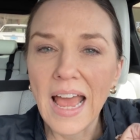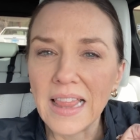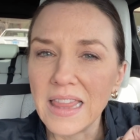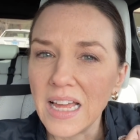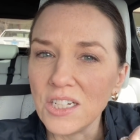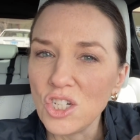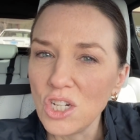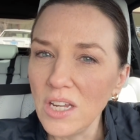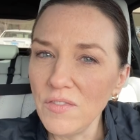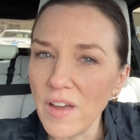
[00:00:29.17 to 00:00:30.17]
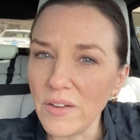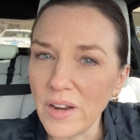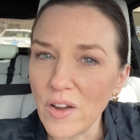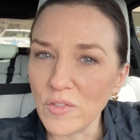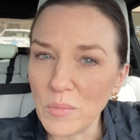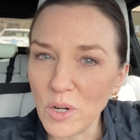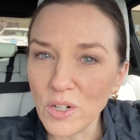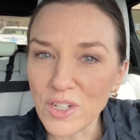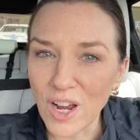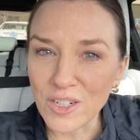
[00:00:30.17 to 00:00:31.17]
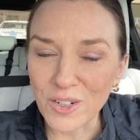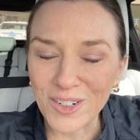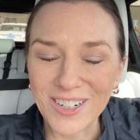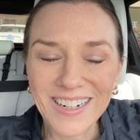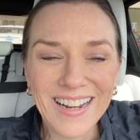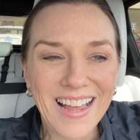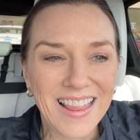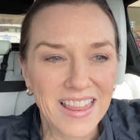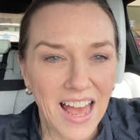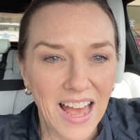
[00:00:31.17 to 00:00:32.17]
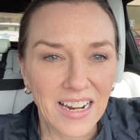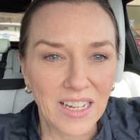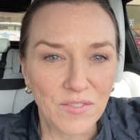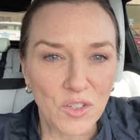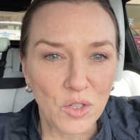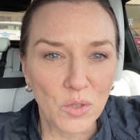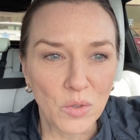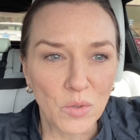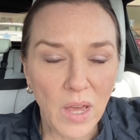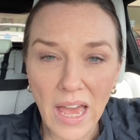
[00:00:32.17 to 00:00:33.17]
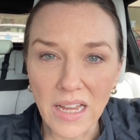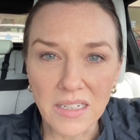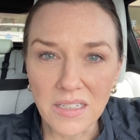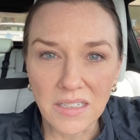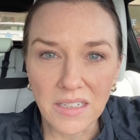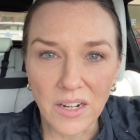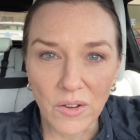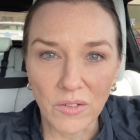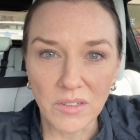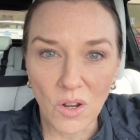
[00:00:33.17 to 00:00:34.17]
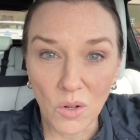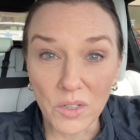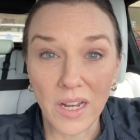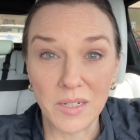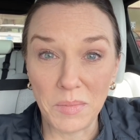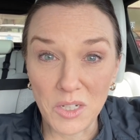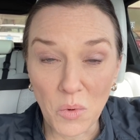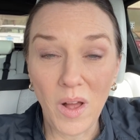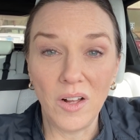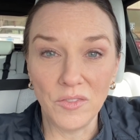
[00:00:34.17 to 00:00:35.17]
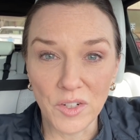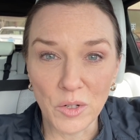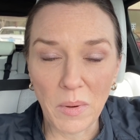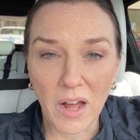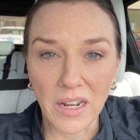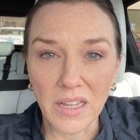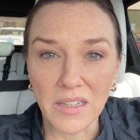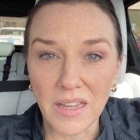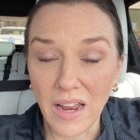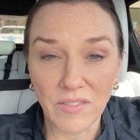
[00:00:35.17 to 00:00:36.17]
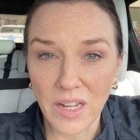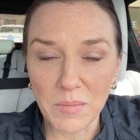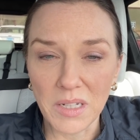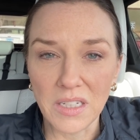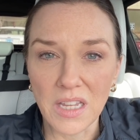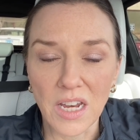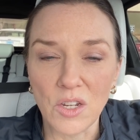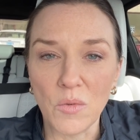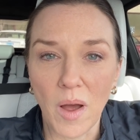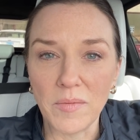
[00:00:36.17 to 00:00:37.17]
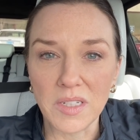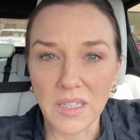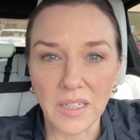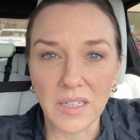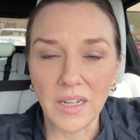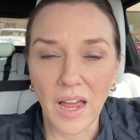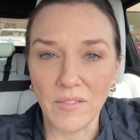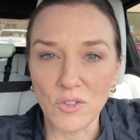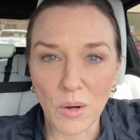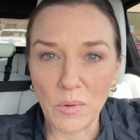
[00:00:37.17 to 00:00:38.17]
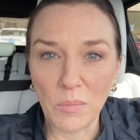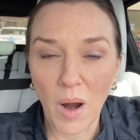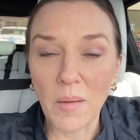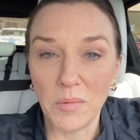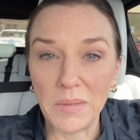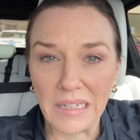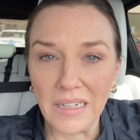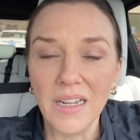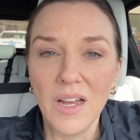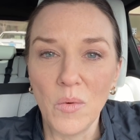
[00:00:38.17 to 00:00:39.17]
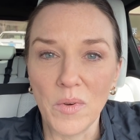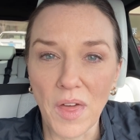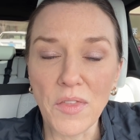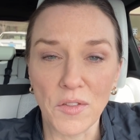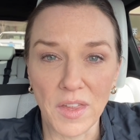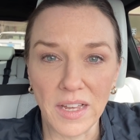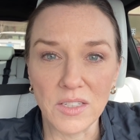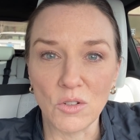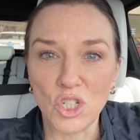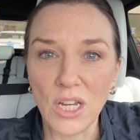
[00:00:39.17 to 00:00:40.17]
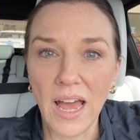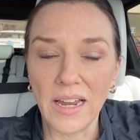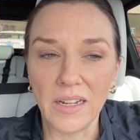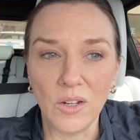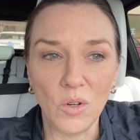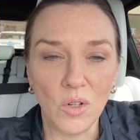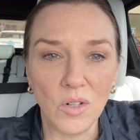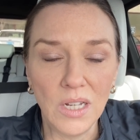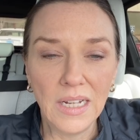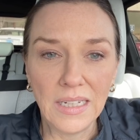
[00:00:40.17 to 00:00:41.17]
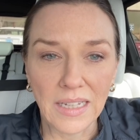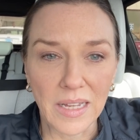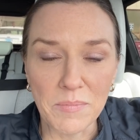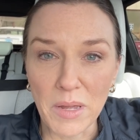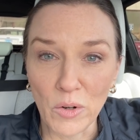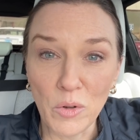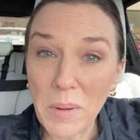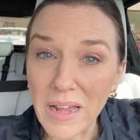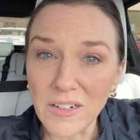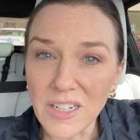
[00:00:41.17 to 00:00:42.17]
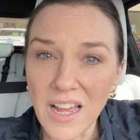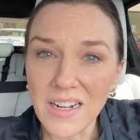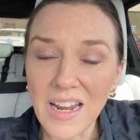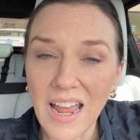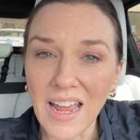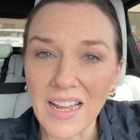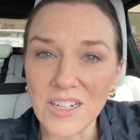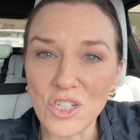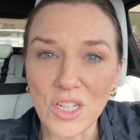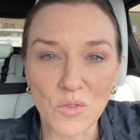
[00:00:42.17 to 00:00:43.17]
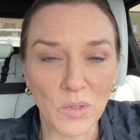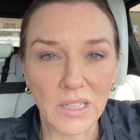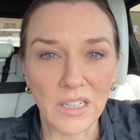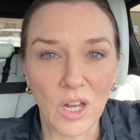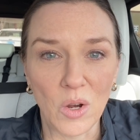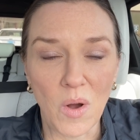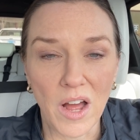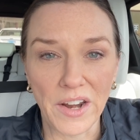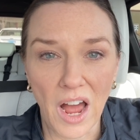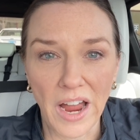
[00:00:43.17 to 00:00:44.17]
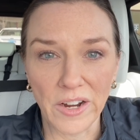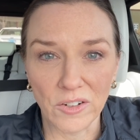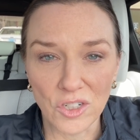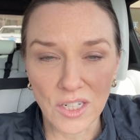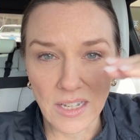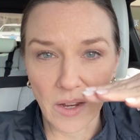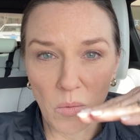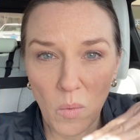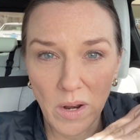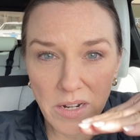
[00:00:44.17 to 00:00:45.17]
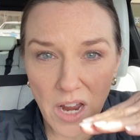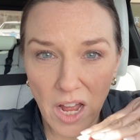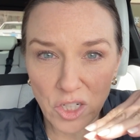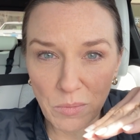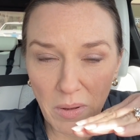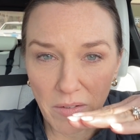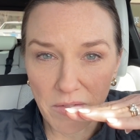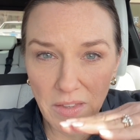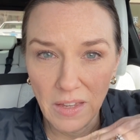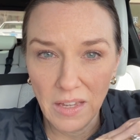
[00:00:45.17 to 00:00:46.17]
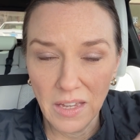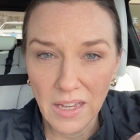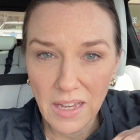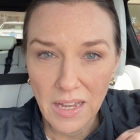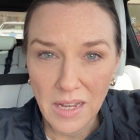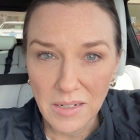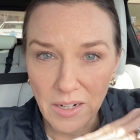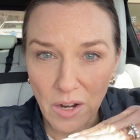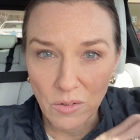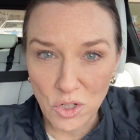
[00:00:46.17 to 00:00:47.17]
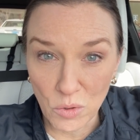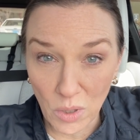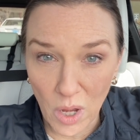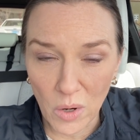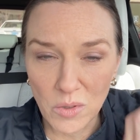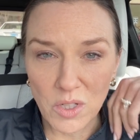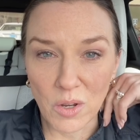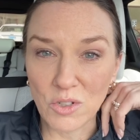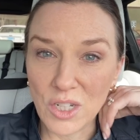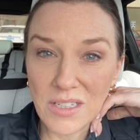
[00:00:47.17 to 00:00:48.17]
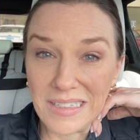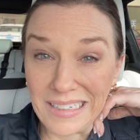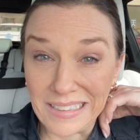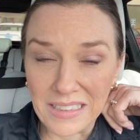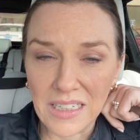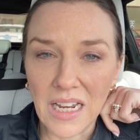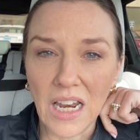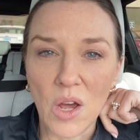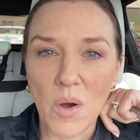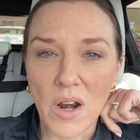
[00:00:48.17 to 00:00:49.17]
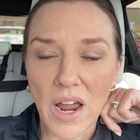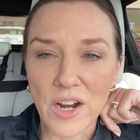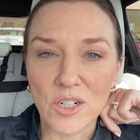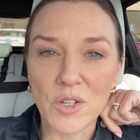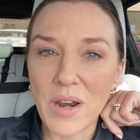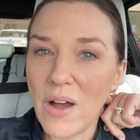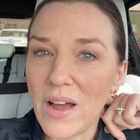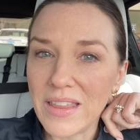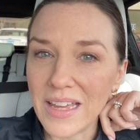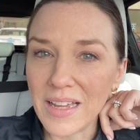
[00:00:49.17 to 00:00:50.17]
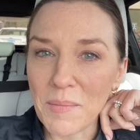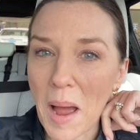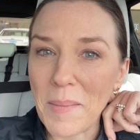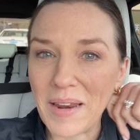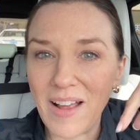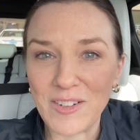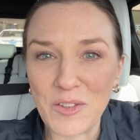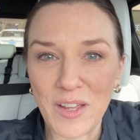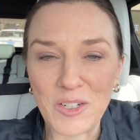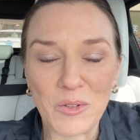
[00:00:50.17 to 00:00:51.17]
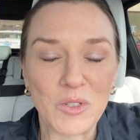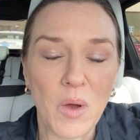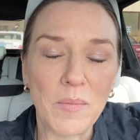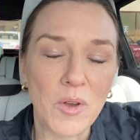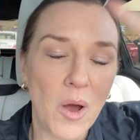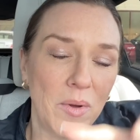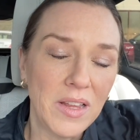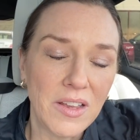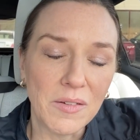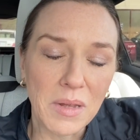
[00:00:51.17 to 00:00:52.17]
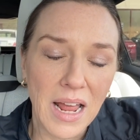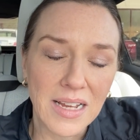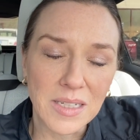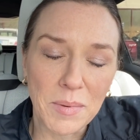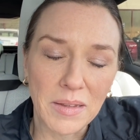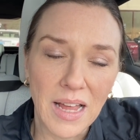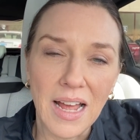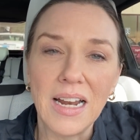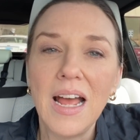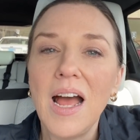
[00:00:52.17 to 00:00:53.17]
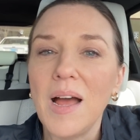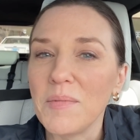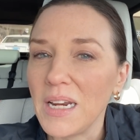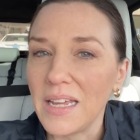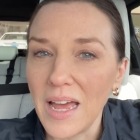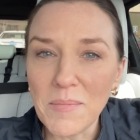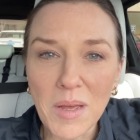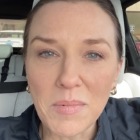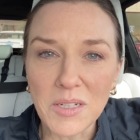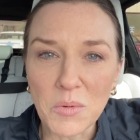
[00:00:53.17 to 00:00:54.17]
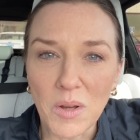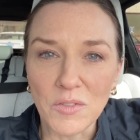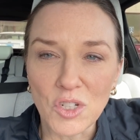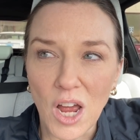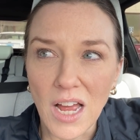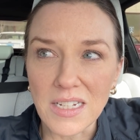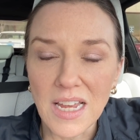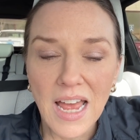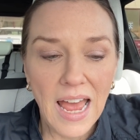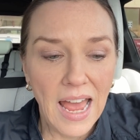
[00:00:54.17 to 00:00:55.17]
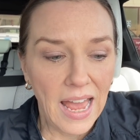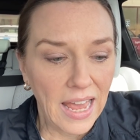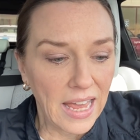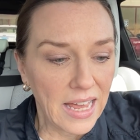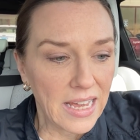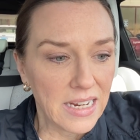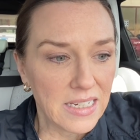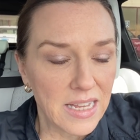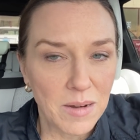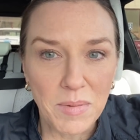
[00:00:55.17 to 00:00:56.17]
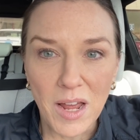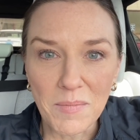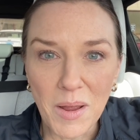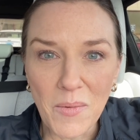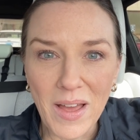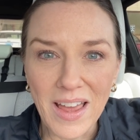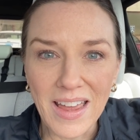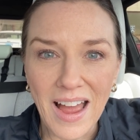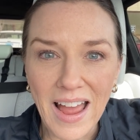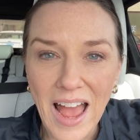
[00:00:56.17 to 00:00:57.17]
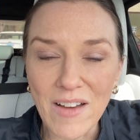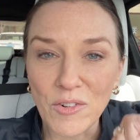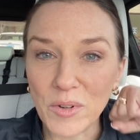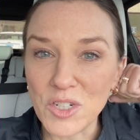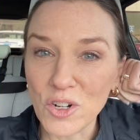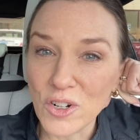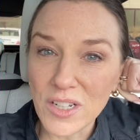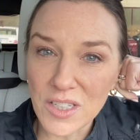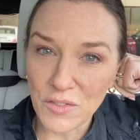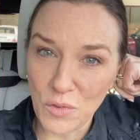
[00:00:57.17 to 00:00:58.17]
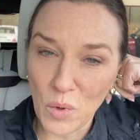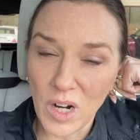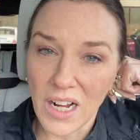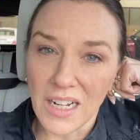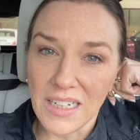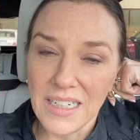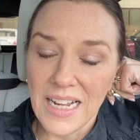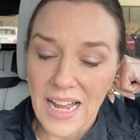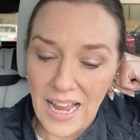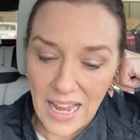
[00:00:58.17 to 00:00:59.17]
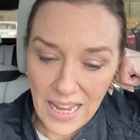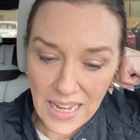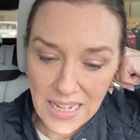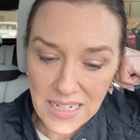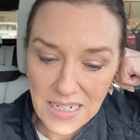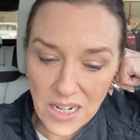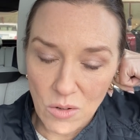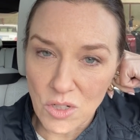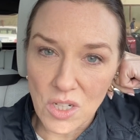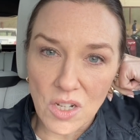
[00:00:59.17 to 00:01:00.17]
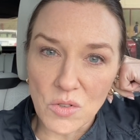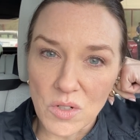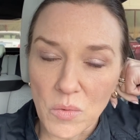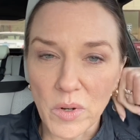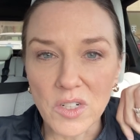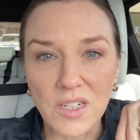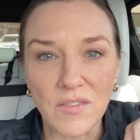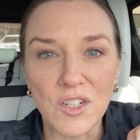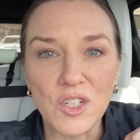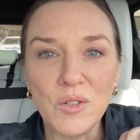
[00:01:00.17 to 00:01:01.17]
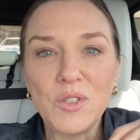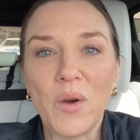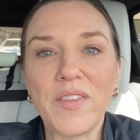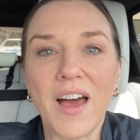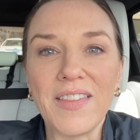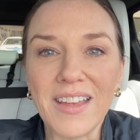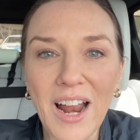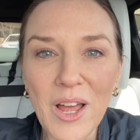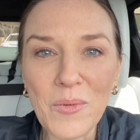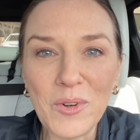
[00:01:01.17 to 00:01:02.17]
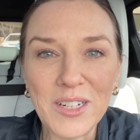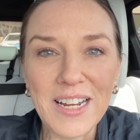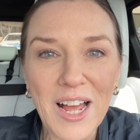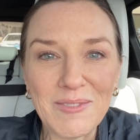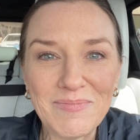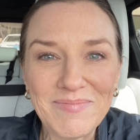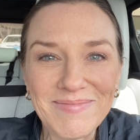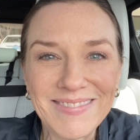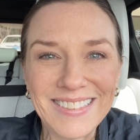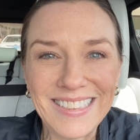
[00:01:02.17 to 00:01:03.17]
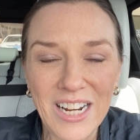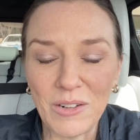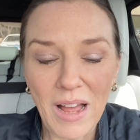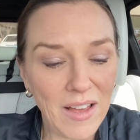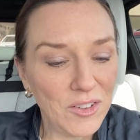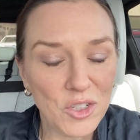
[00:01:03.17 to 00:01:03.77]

And then she found out from her doctor that if you can't, you know, hold on to B twelve in your body, that vitamin, then you obviously have trouble probably with other things. So she had a whole like mineral panel done, and she's really low on iron. She's like one notch above the, you know, too low. So she's, you know, getting low on iron. So now I think I'm, I'm gonna have to do that too. So I'm going in there, I'm gonna ask about that. I'm gonna get my B twelve shot and then be on my way. I have a return at Sephora and, oh, just all sorts of weird stuff to do. So I thought that I would, um, you know, have you